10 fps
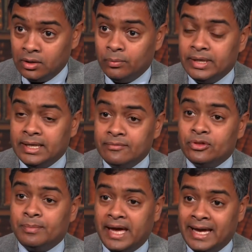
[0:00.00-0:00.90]
we give
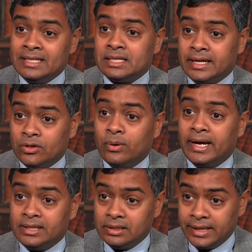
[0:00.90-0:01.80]
them
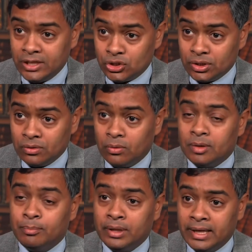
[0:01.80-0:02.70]
anticoagulation
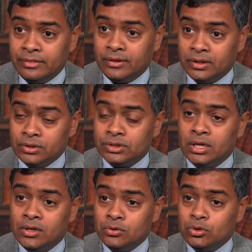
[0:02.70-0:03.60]
or blood thinners
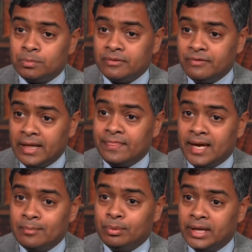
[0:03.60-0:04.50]
to prevent
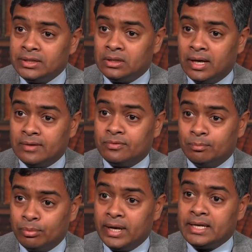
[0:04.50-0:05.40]
that blood clot
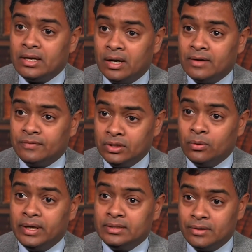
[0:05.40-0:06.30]
from breaking off and
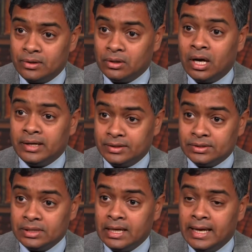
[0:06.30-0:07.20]
going to their lungs.